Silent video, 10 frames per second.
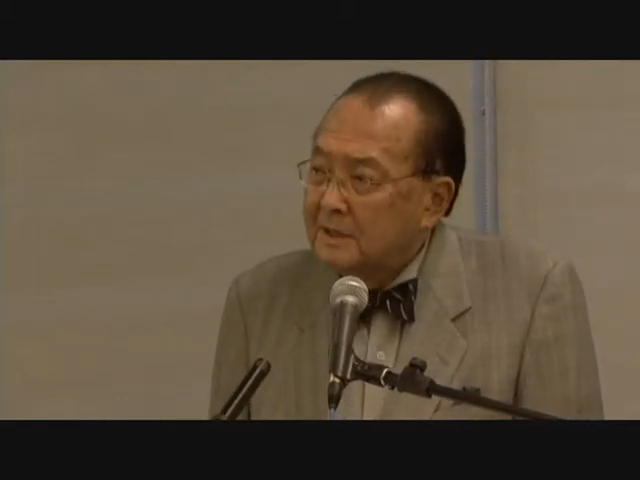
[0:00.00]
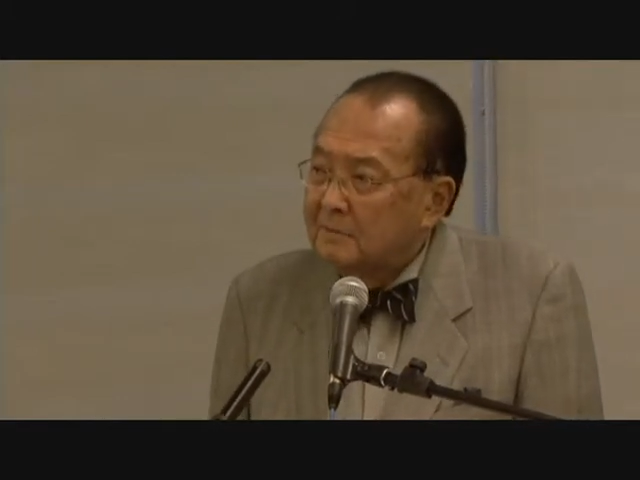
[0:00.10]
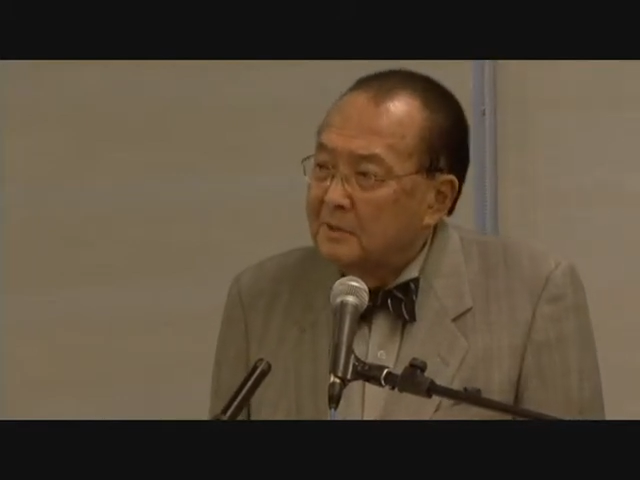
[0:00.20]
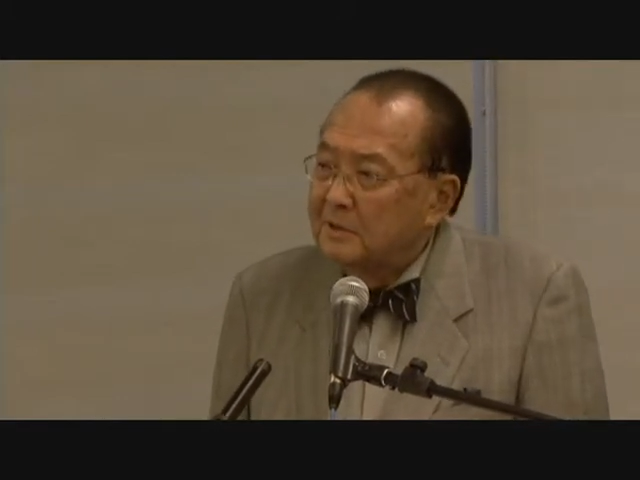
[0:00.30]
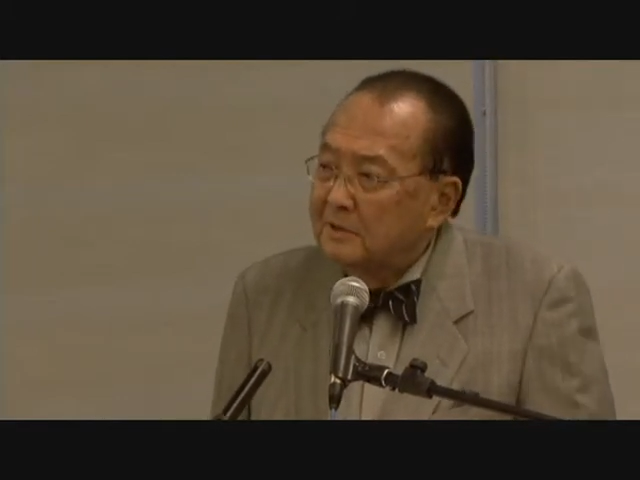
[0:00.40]

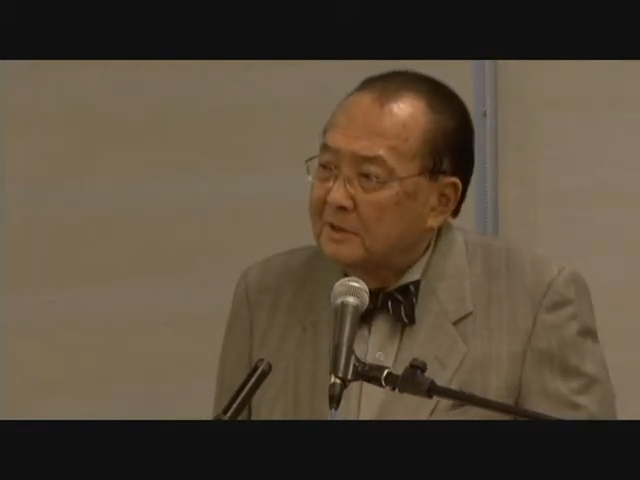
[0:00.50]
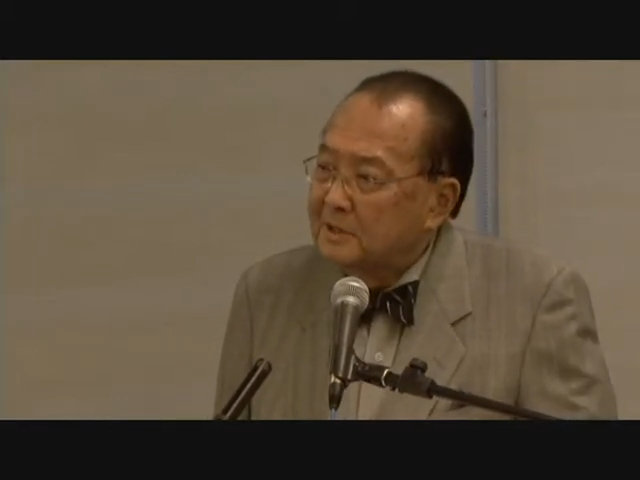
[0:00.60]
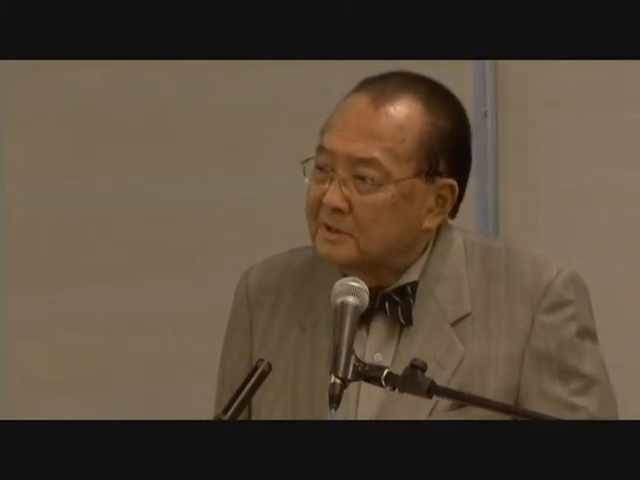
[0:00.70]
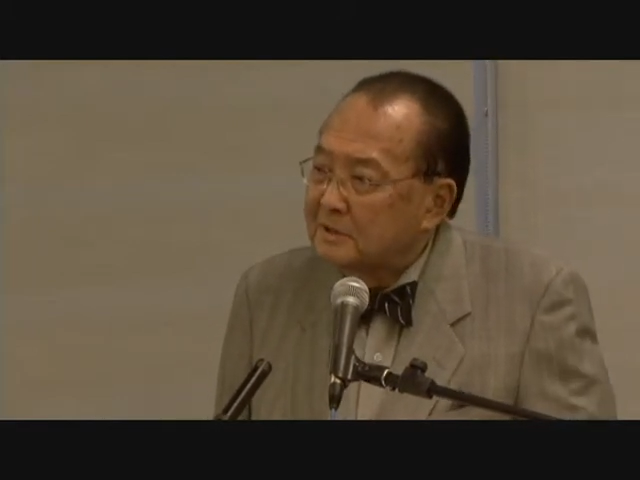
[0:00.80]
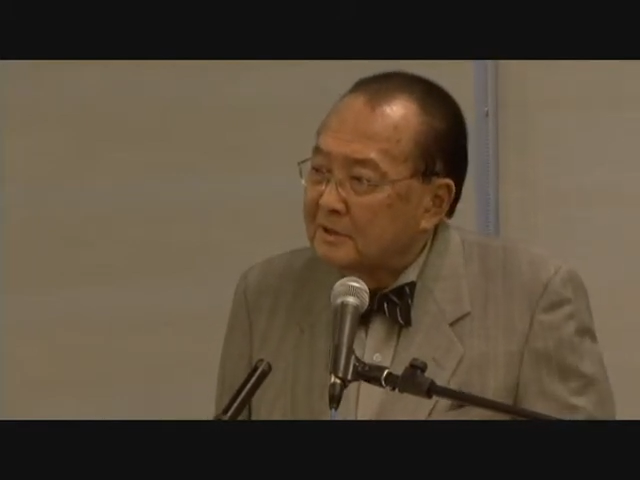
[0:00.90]

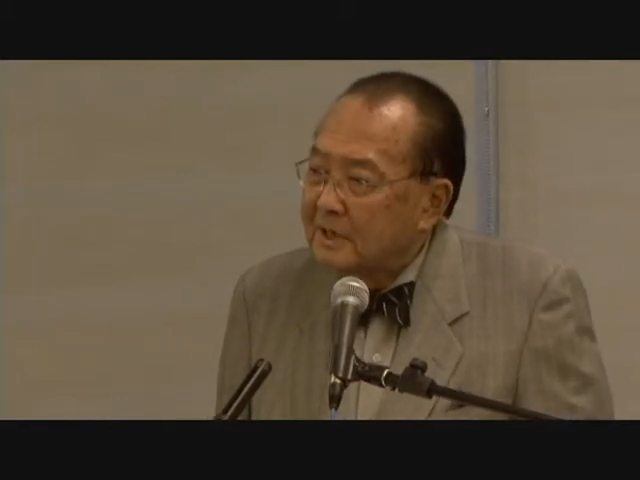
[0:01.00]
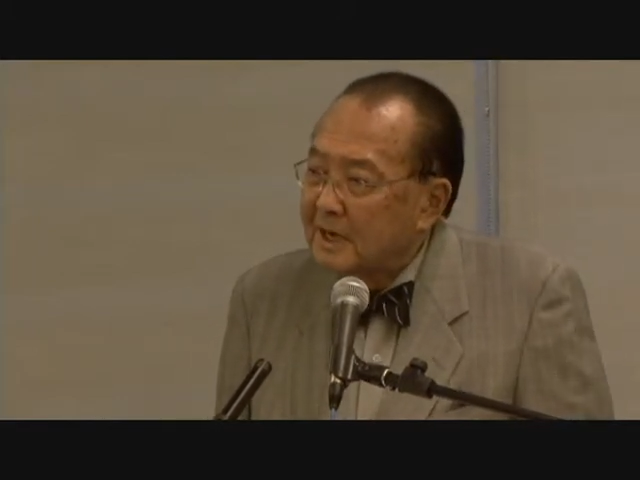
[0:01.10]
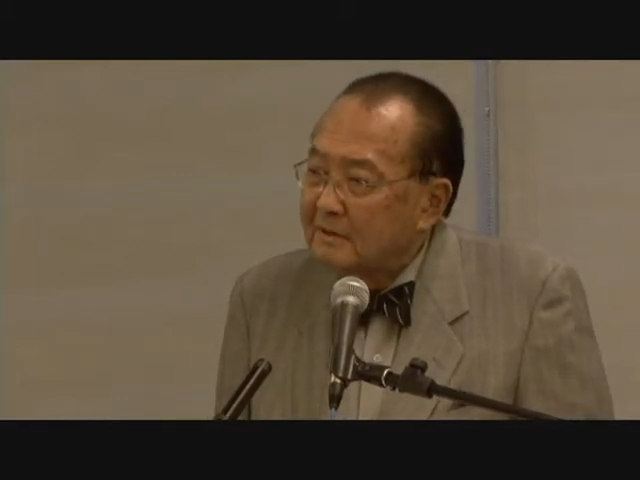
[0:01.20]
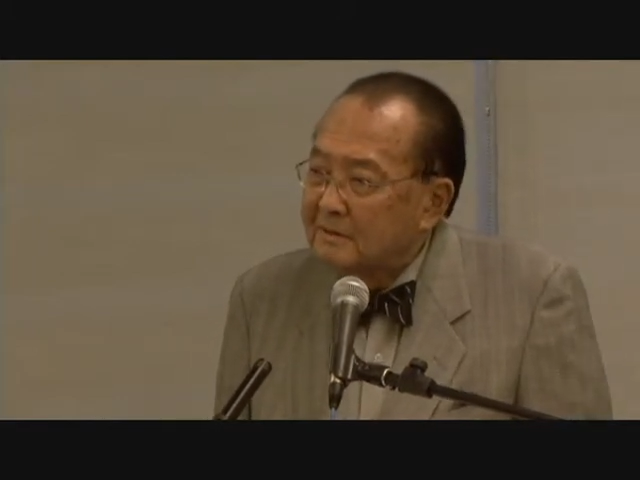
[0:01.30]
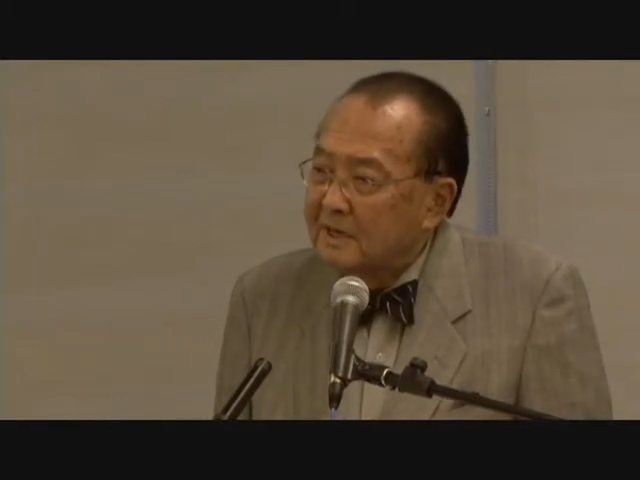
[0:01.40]
communities turned
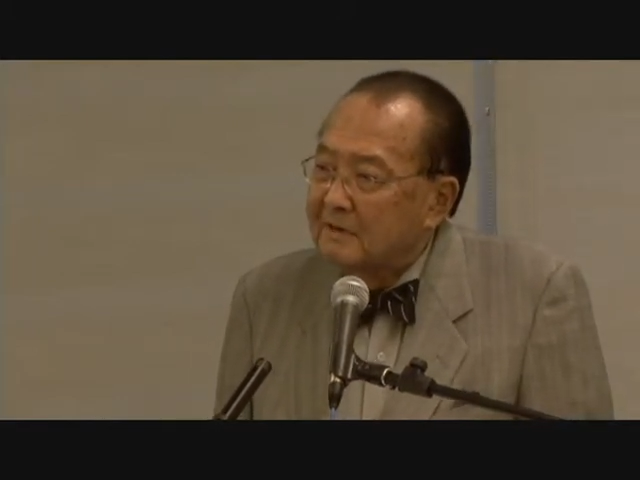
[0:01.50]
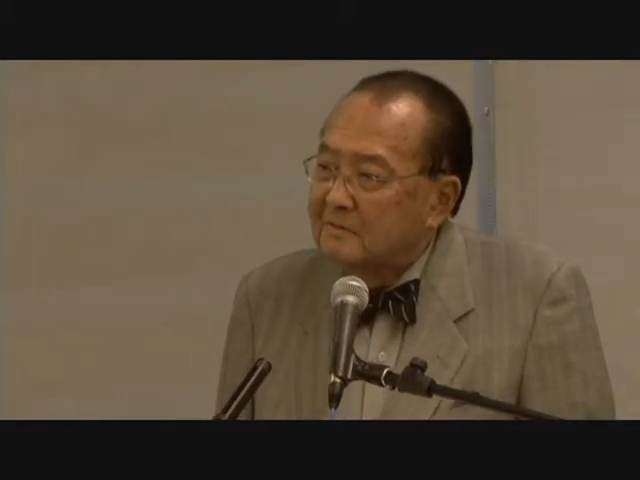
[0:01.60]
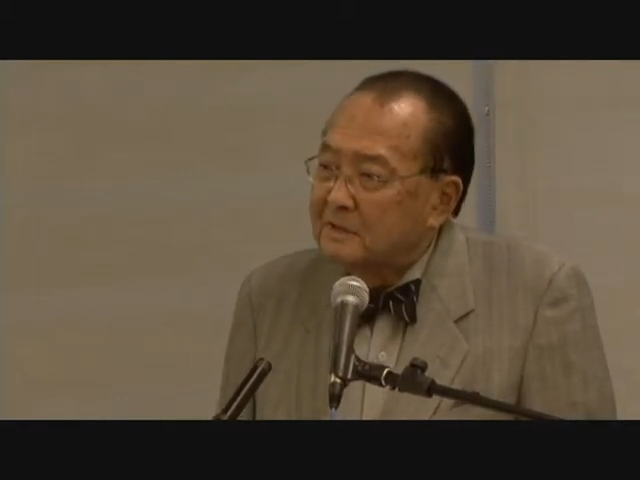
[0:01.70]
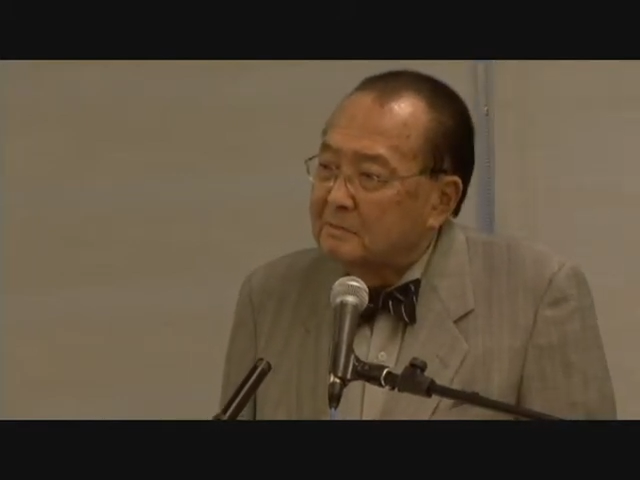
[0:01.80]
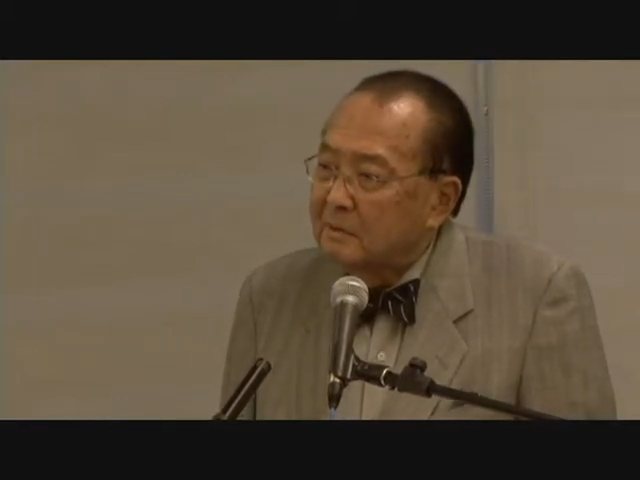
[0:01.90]
out and
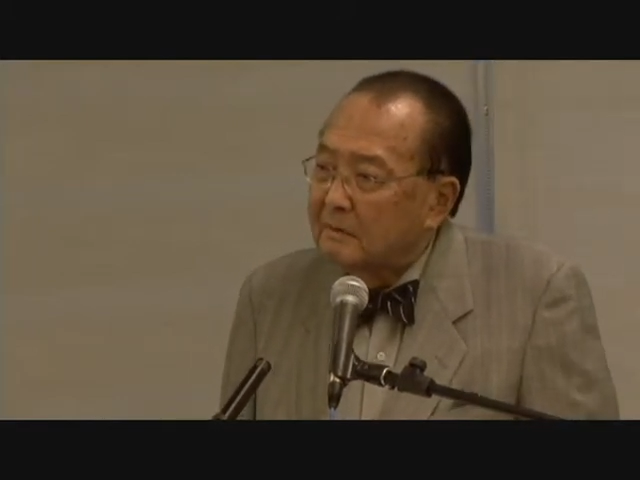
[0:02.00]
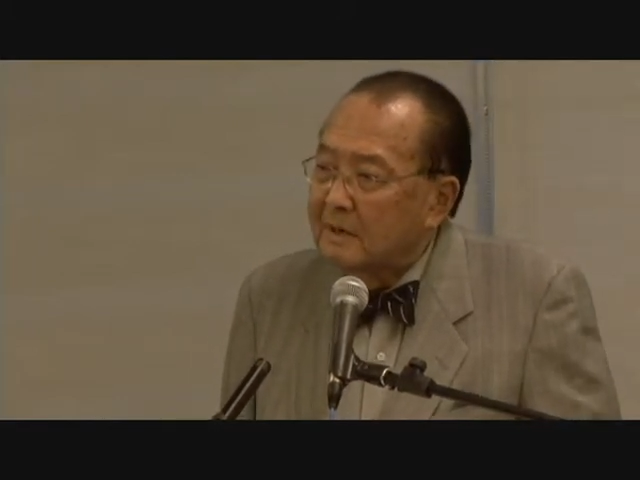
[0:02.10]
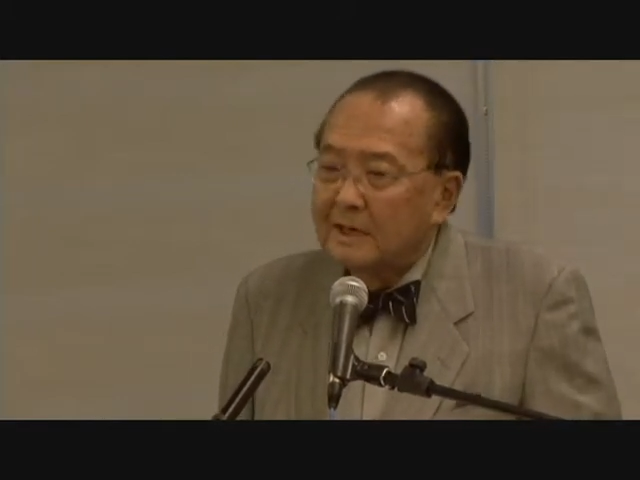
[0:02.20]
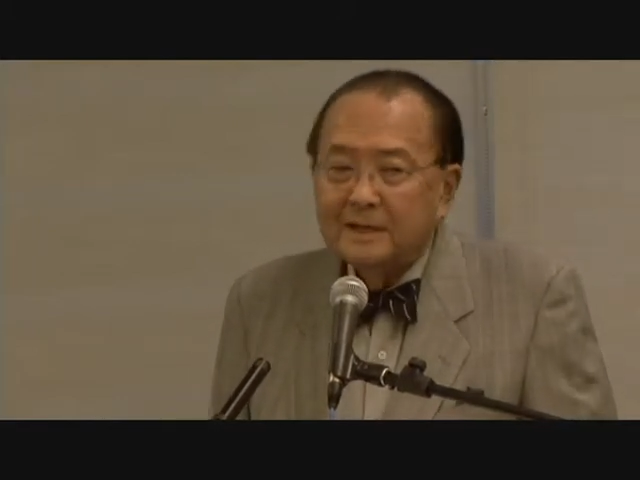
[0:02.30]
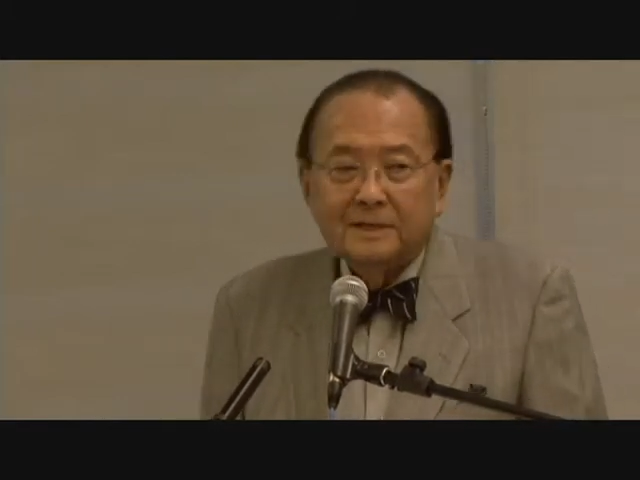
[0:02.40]
gave us
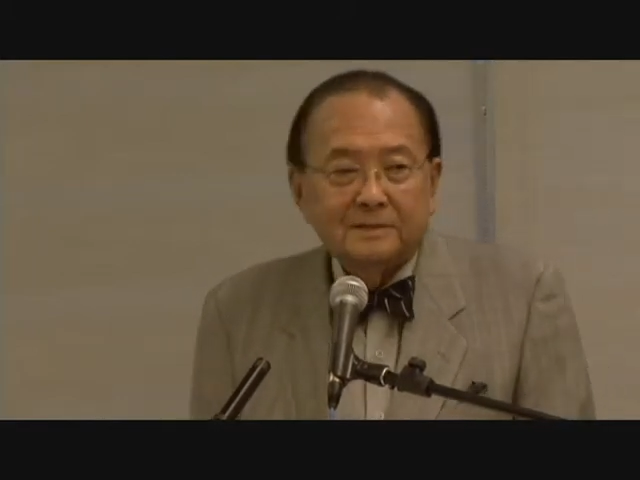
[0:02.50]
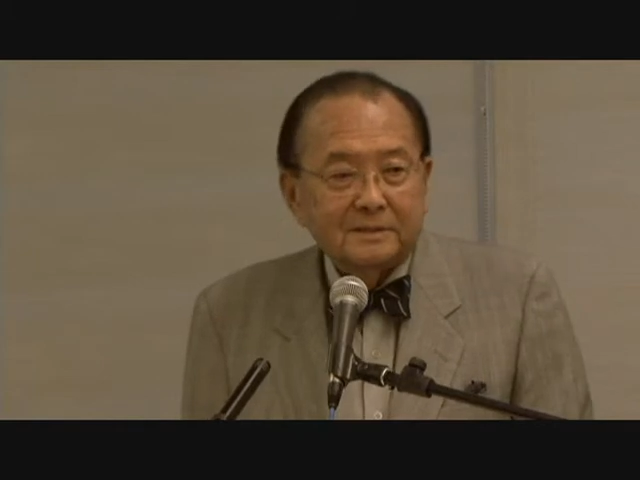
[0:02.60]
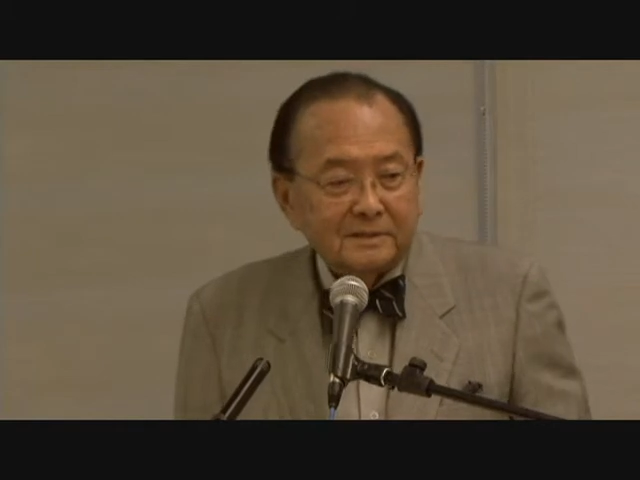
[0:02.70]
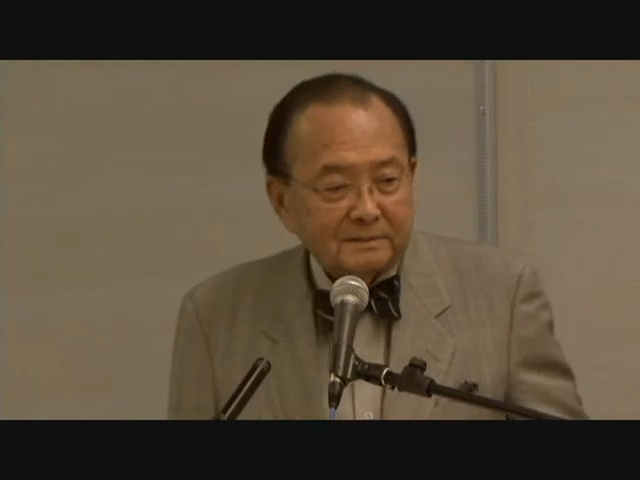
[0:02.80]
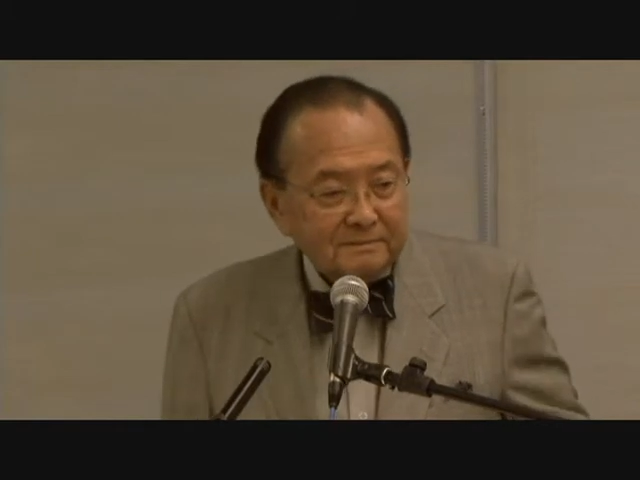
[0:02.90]

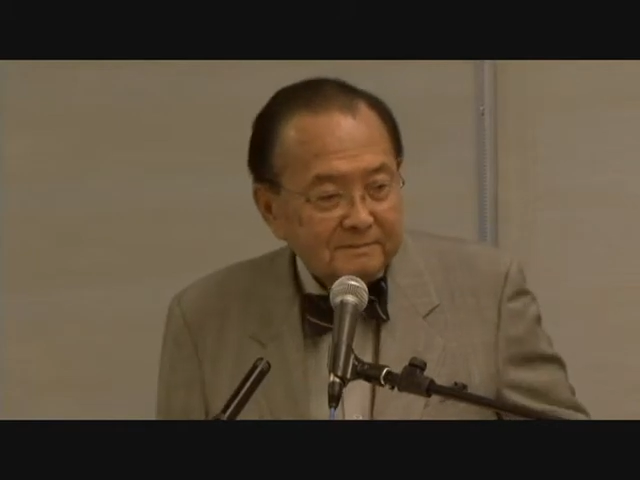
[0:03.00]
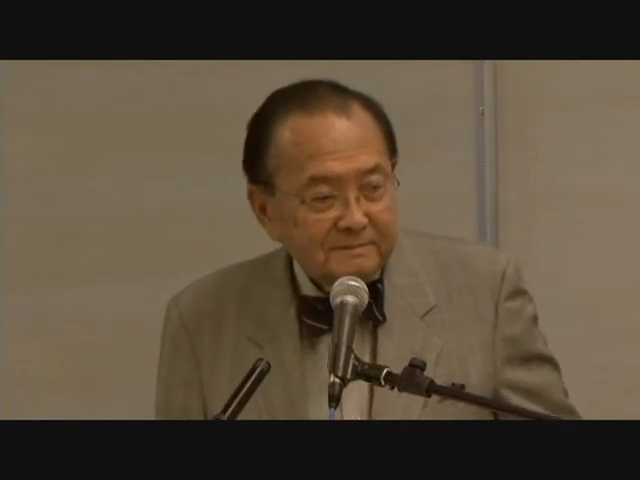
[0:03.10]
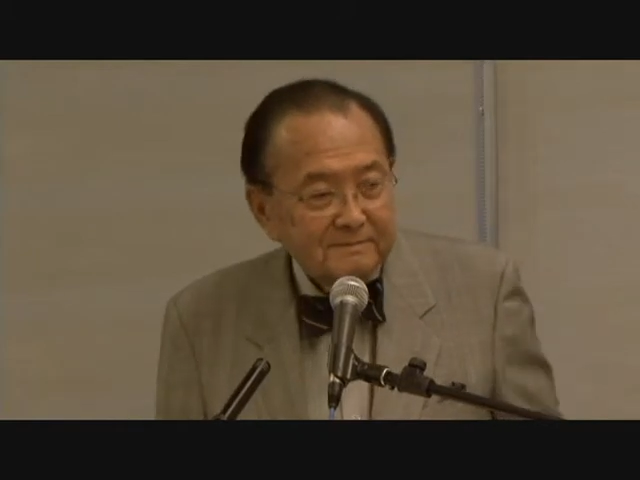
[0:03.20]
parades and